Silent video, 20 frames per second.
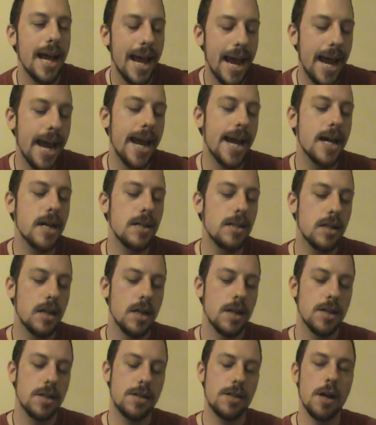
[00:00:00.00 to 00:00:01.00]
And
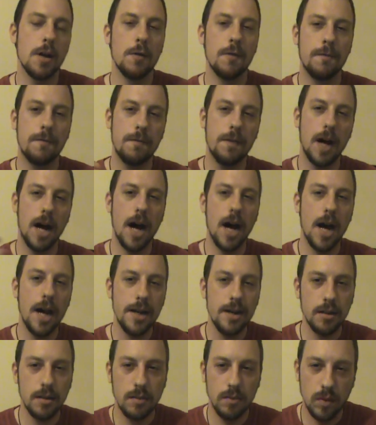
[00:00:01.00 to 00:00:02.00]
so
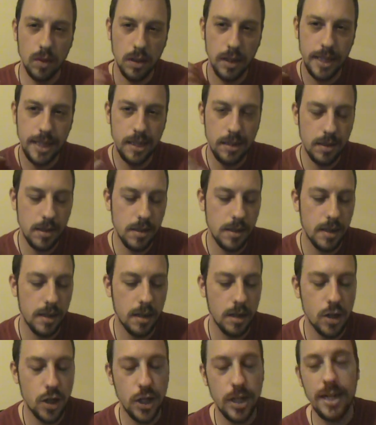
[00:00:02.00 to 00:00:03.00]
fire releases
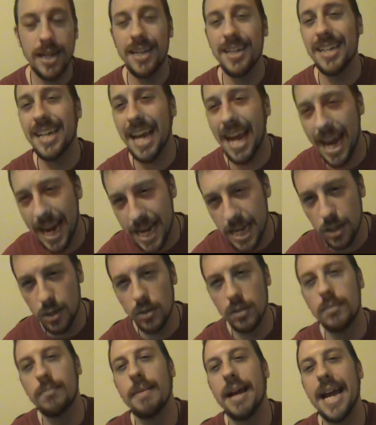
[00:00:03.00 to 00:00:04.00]
energy. In
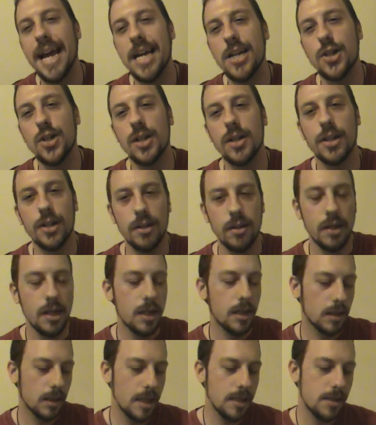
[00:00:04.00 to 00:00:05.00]
candle magic,
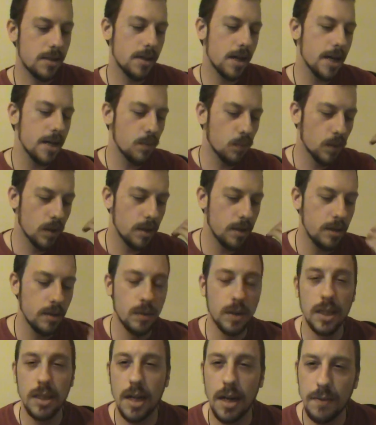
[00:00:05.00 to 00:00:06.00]
let's say you want to
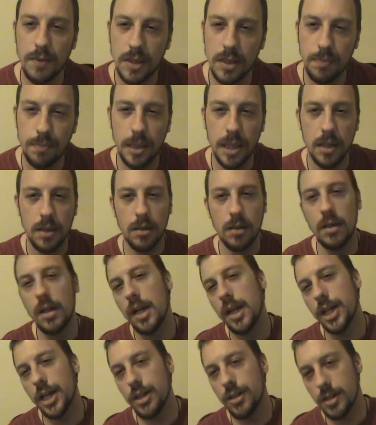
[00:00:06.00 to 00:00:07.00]
do a love spell.
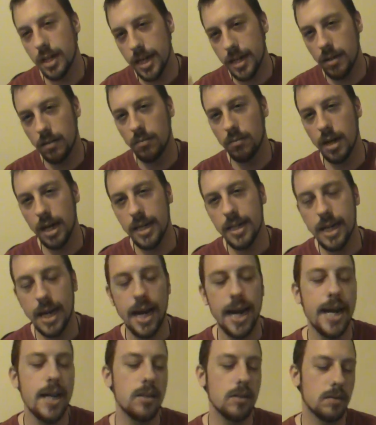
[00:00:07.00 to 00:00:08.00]
You take a red
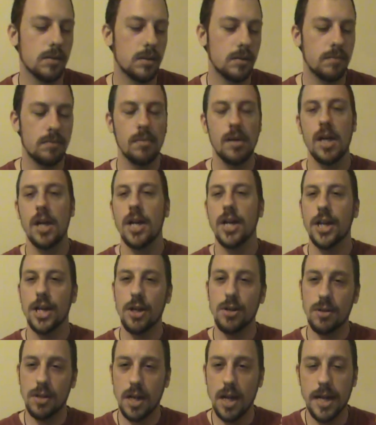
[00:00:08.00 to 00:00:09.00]
candle,
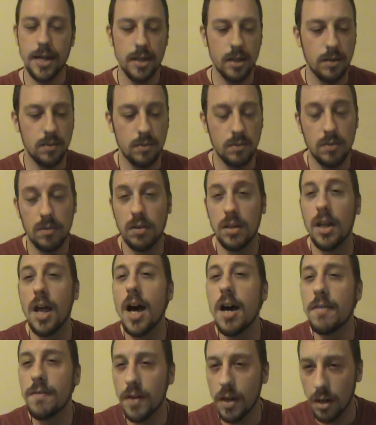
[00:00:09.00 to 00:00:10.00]
you take
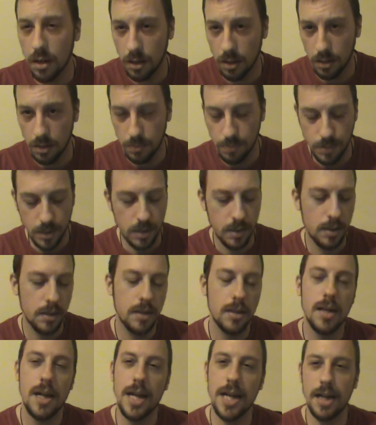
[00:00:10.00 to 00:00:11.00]
love herbs,
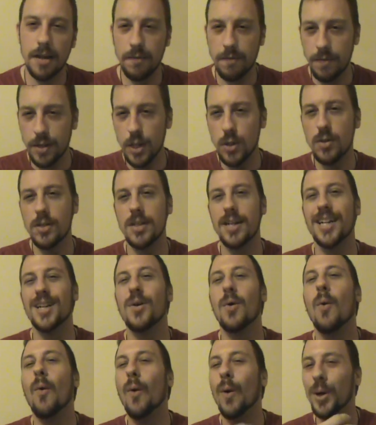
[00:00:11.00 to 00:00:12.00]
and infuse it
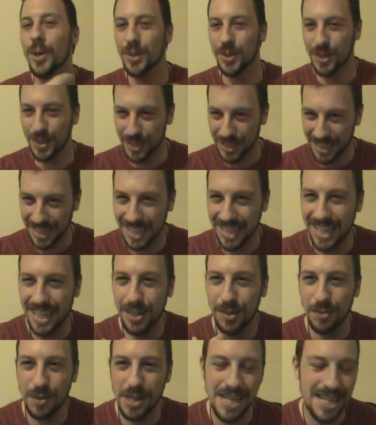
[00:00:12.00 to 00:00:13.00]
in oil,
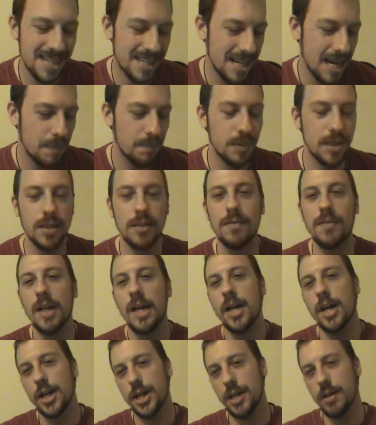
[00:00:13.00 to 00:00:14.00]
again
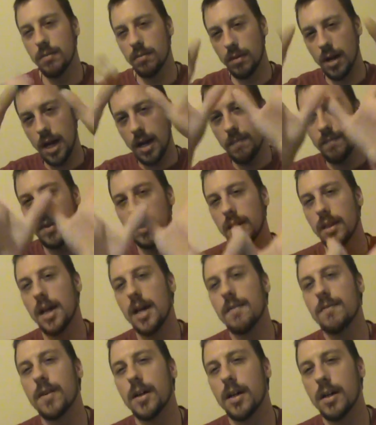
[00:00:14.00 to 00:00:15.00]
receptive. You rub the
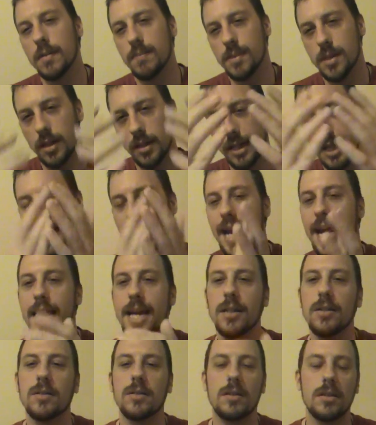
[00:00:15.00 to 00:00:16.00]
love herbs on the
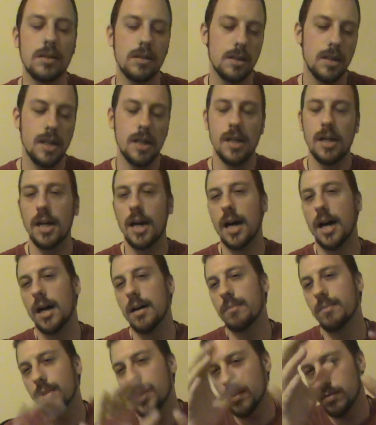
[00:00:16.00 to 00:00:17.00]
candle,
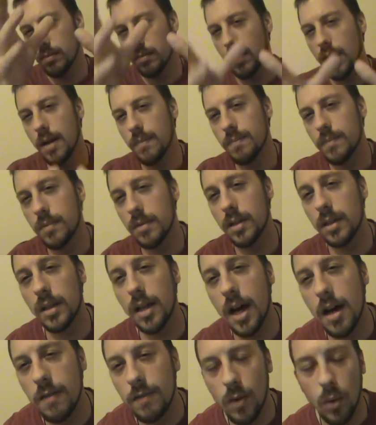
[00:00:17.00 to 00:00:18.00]
you rub the
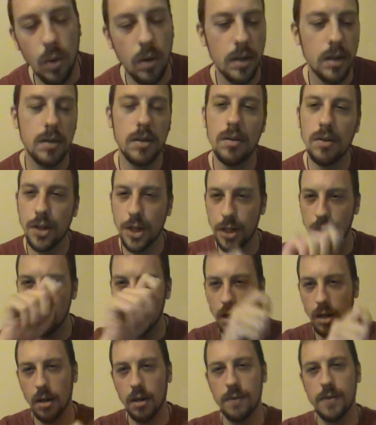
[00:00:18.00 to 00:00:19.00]
love oil, you
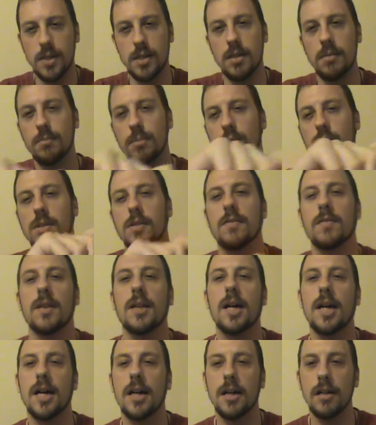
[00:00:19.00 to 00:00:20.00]
carve symbols of
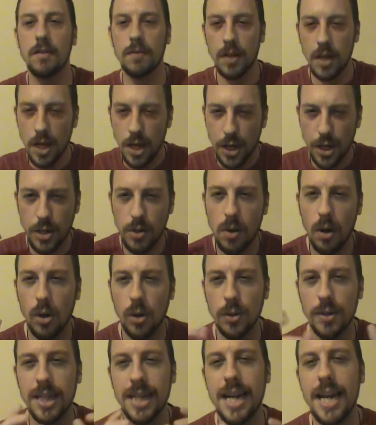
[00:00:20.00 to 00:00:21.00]
love, you
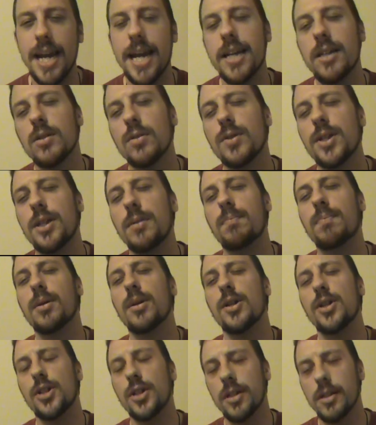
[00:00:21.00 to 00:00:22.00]
hold the candle, you
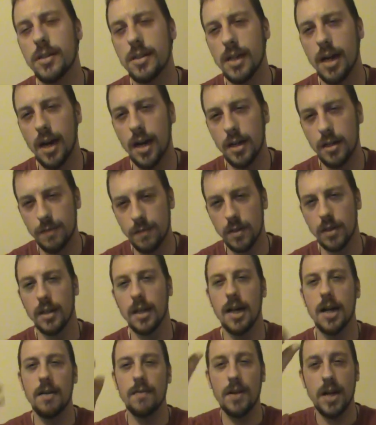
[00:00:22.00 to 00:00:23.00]
push a desire for
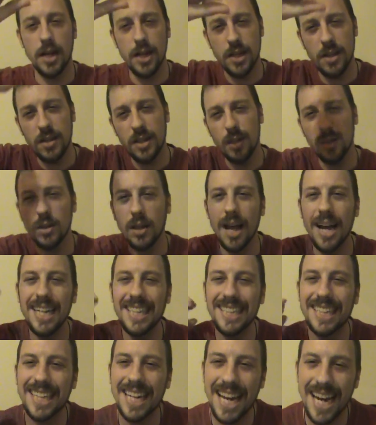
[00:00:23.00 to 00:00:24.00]
love, and then you
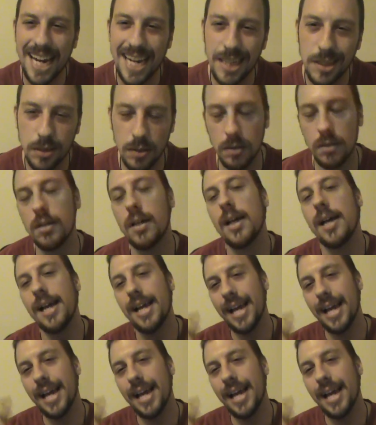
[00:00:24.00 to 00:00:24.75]
light the candle.